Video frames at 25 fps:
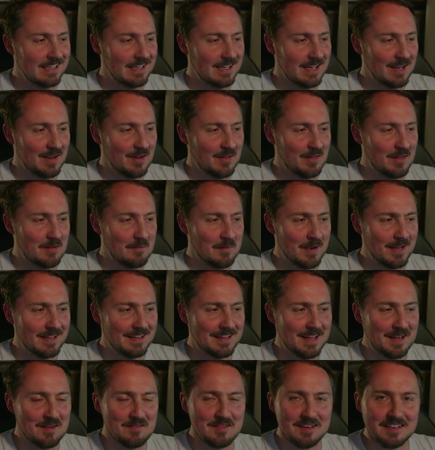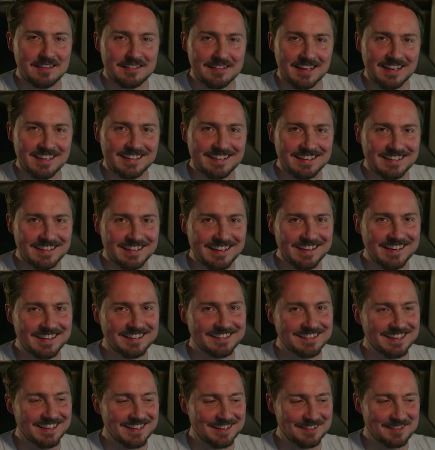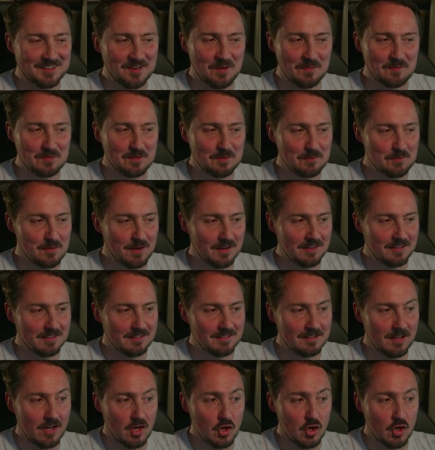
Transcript: The Ben Nevis 1996 Thompson Brothers,